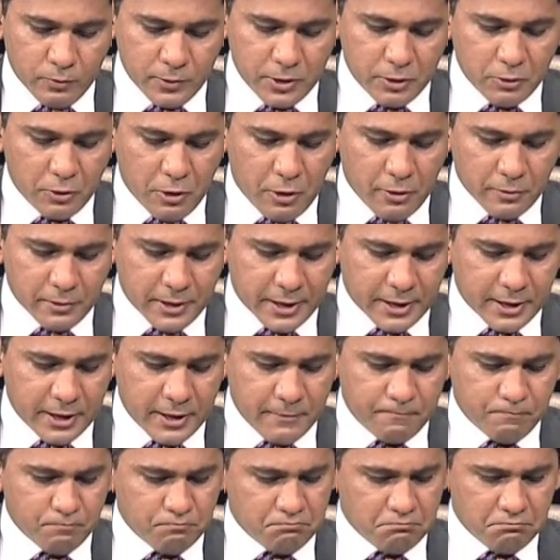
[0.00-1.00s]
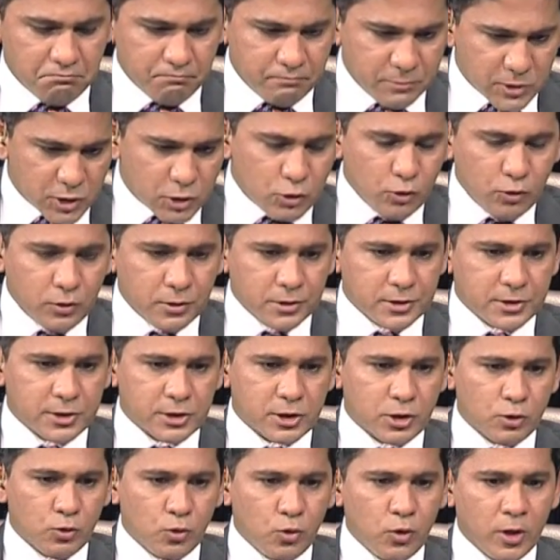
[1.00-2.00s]
you know that the
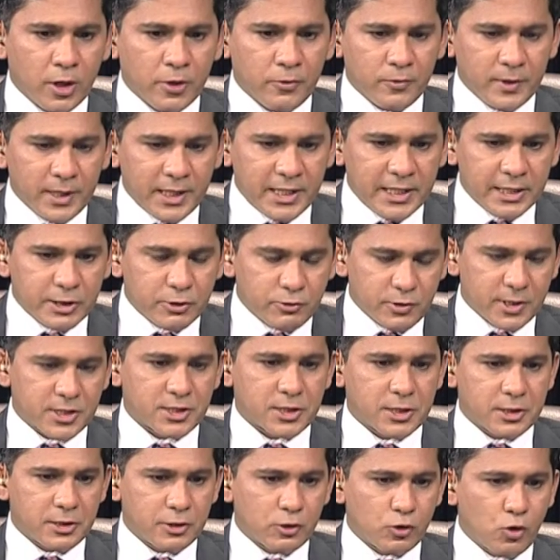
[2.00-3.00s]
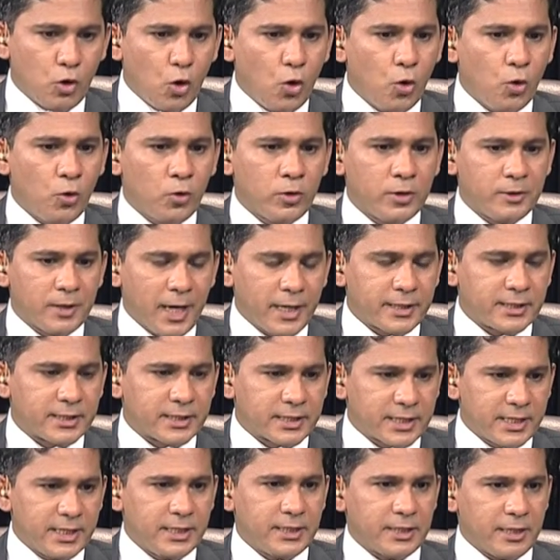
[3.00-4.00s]
students who are really interested to go
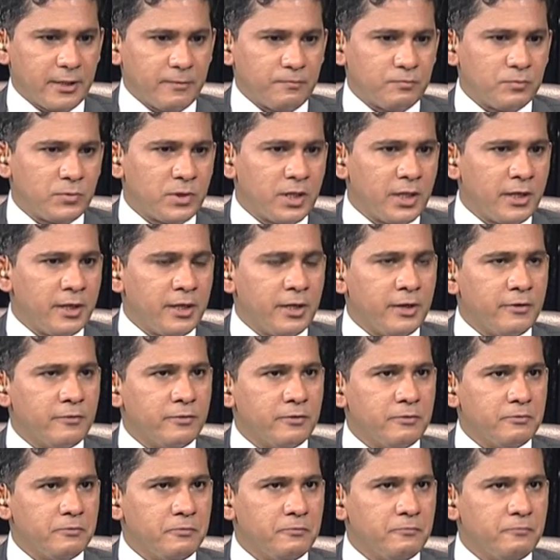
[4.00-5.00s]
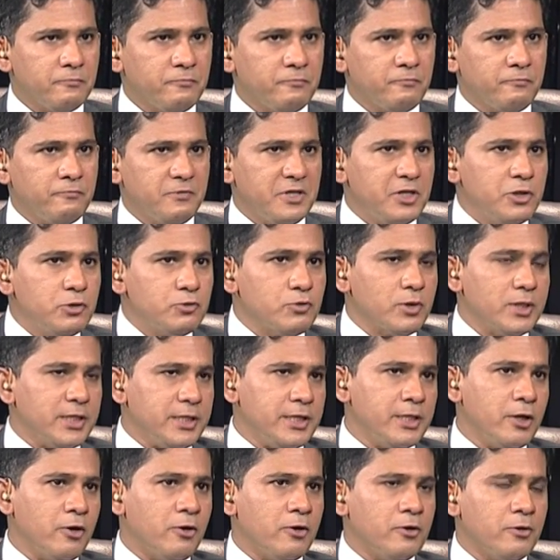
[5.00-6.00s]
United Kingdom, they
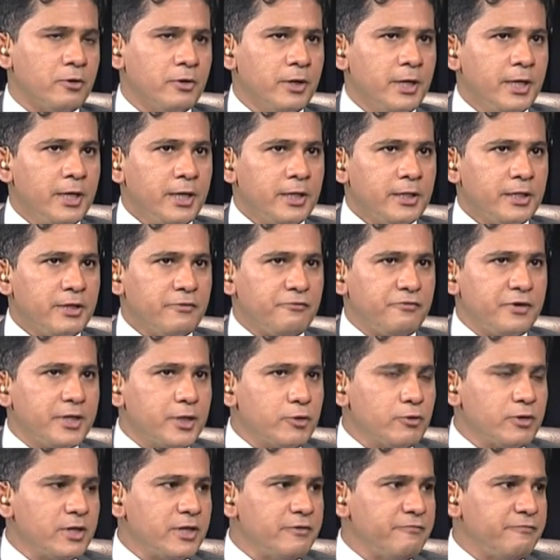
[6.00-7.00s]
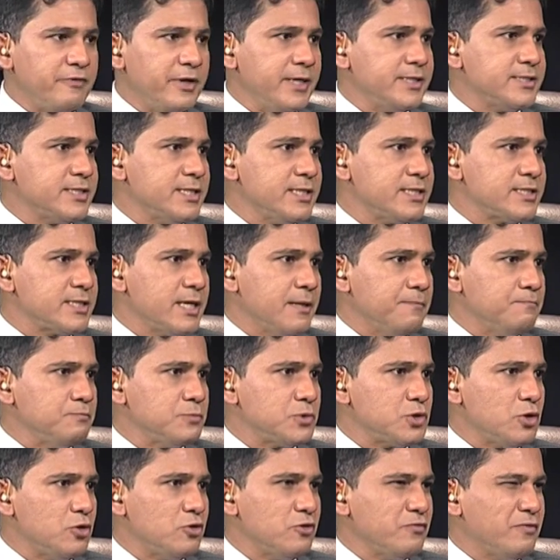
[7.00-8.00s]
usually or they frequently faces
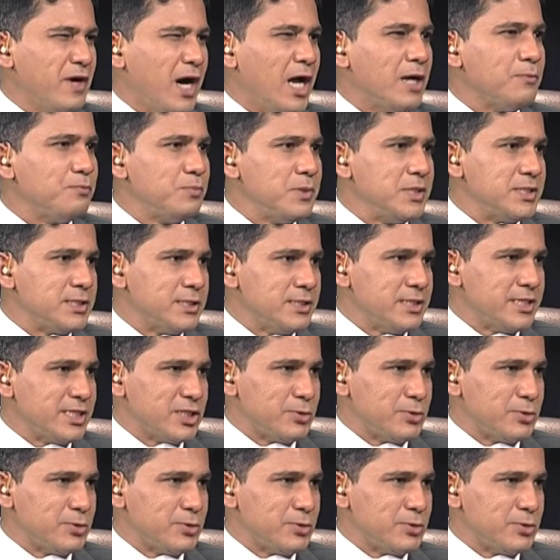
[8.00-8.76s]
some sort of unpleasant